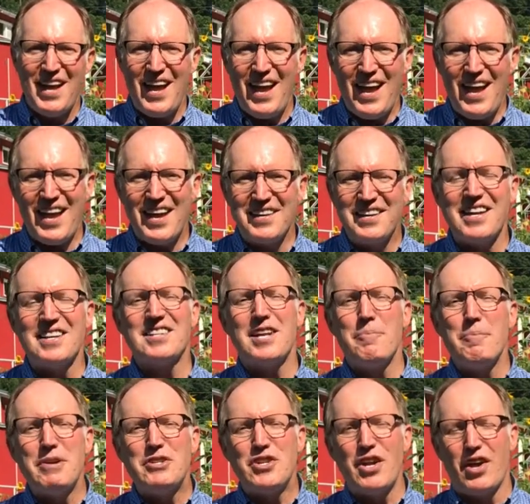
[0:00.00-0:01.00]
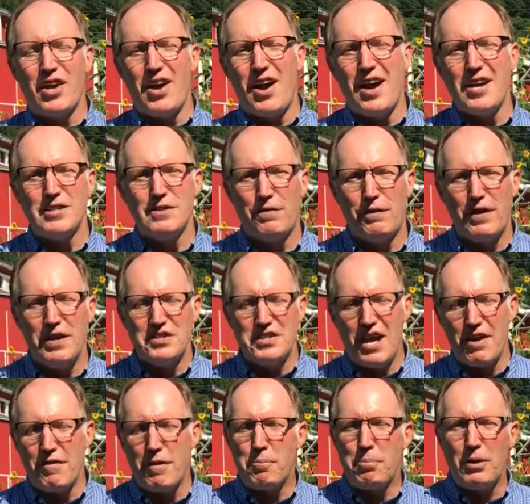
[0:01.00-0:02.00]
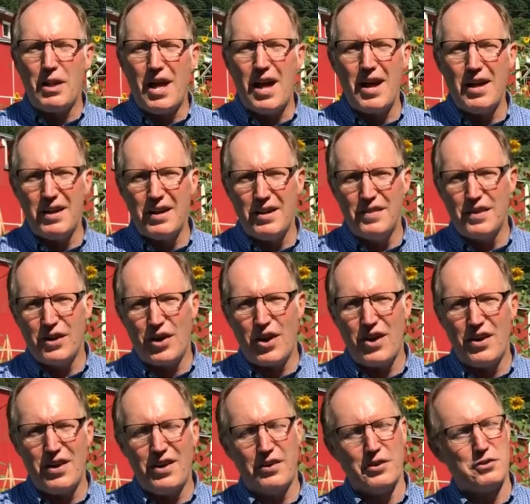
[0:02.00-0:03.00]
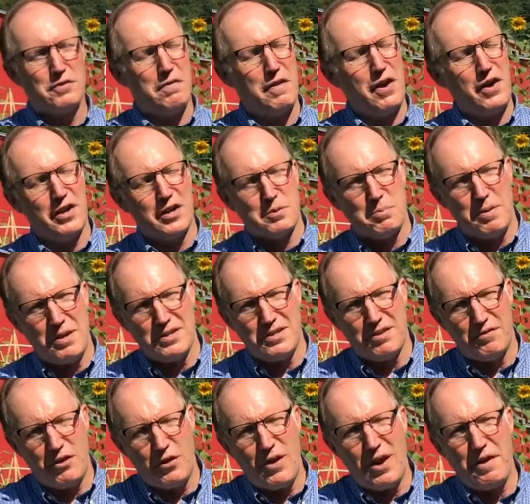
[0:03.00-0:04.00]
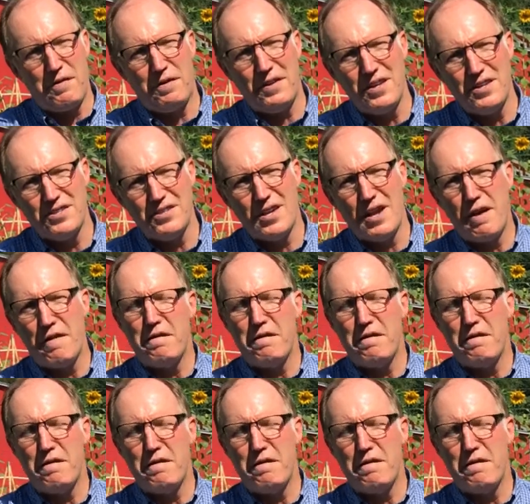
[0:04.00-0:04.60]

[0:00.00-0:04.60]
And guess how much it costs for us to have a plot in the garden here? It's very expensive. You ready for this?